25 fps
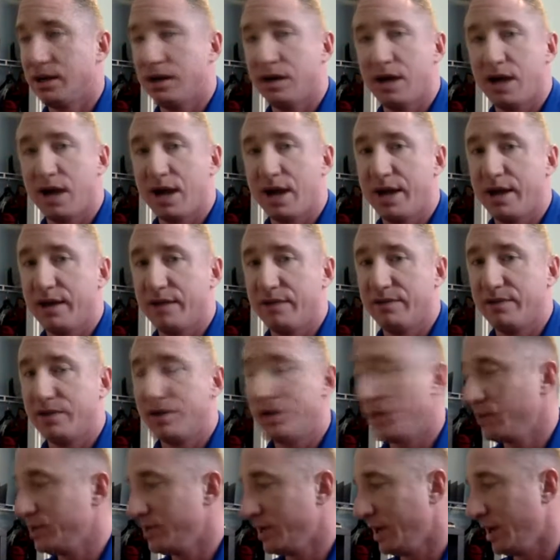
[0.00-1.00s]
I have
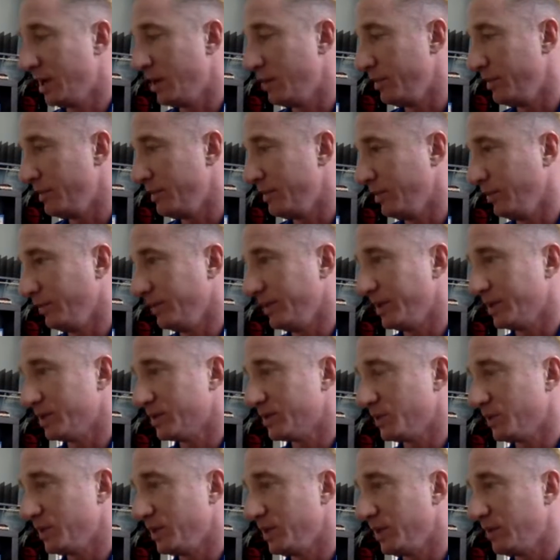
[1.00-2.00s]
no time until
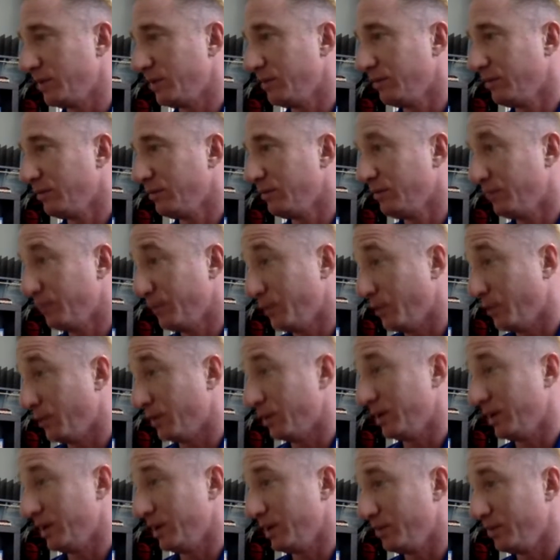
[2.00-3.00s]
next week
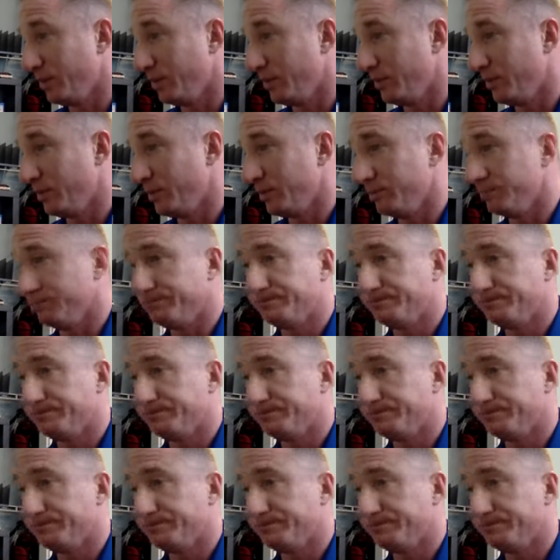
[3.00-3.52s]
for an appointment.